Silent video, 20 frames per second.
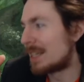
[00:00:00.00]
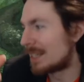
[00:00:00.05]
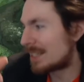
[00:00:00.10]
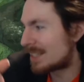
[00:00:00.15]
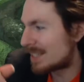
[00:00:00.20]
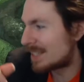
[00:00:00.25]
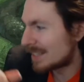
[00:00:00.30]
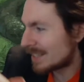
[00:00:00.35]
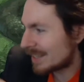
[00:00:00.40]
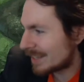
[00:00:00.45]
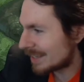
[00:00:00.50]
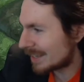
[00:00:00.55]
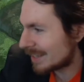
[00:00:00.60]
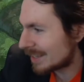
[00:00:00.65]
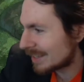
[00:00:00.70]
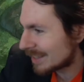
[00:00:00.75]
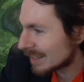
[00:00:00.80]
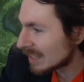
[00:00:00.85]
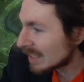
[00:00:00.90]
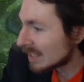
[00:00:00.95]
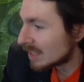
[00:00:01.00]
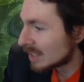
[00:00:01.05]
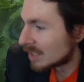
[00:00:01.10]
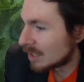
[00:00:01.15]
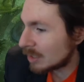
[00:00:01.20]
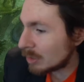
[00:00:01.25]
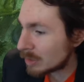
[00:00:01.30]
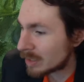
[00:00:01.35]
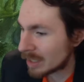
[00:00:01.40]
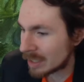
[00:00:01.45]
insane.
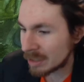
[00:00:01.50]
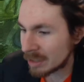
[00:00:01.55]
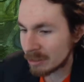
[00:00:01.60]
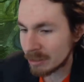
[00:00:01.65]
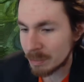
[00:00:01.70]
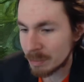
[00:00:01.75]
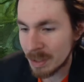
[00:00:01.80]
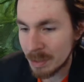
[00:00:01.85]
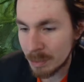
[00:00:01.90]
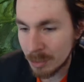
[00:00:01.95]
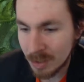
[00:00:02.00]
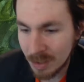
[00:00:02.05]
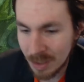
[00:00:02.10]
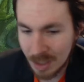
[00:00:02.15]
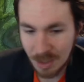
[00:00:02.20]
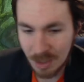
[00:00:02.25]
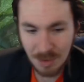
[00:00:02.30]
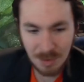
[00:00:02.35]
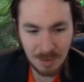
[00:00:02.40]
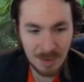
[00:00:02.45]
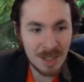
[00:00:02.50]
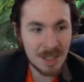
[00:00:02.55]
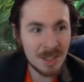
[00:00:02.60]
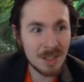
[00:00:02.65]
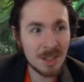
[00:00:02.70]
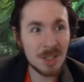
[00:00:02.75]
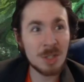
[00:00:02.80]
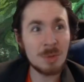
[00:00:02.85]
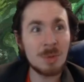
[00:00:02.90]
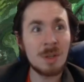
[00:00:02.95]
okay, no, it would be more like 3,
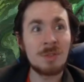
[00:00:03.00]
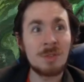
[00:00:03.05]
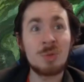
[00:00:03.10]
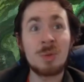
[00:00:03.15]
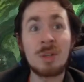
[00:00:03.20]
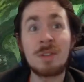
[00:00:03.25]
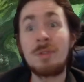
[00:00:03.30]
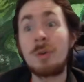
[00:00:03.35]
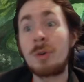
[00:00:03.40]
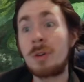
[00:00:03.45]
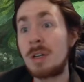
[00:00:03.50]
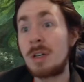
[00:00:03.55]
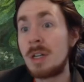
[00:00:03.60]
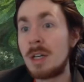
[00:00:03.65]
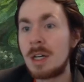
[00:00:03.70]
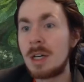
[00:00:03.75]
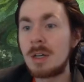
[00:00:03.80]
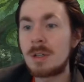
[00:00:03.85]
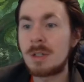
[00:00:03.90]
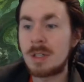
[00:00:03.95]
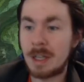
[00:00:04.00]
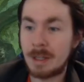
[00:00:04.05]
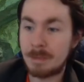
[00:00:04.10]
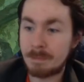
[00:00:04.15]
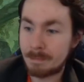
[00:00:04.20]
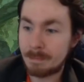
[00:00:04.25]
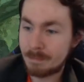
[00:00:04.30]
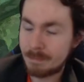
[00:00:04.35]
6, 12, 24. Okay.